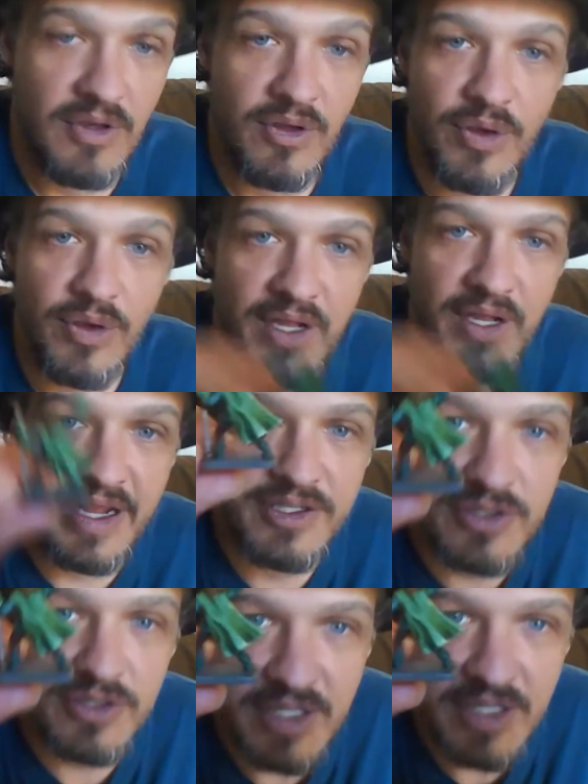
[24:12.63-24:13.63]
You can
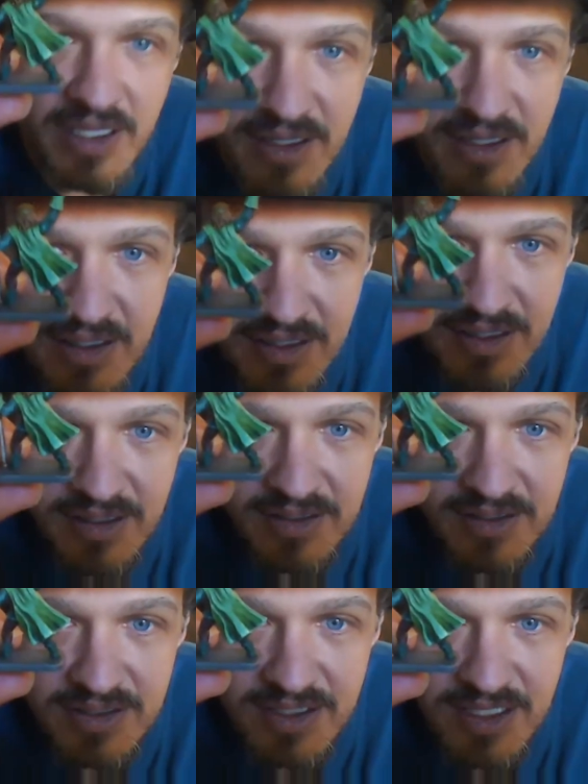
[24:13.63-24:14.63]
actually
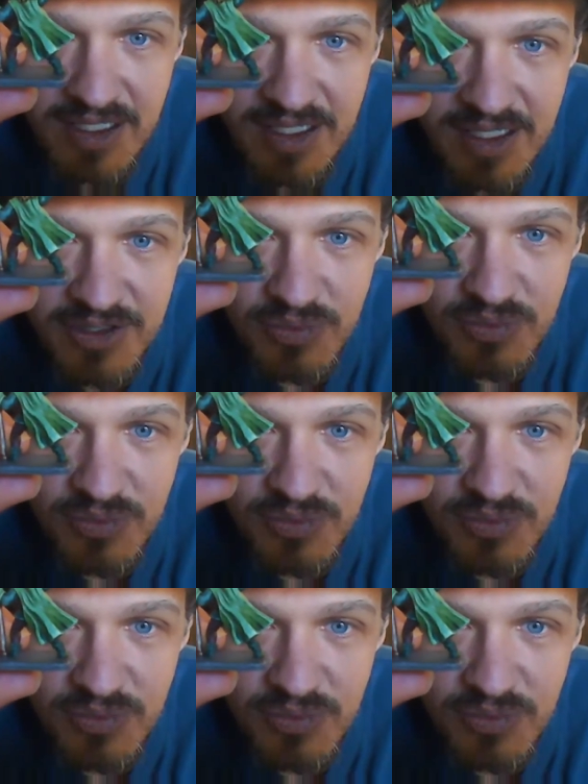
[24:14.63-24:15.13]
see his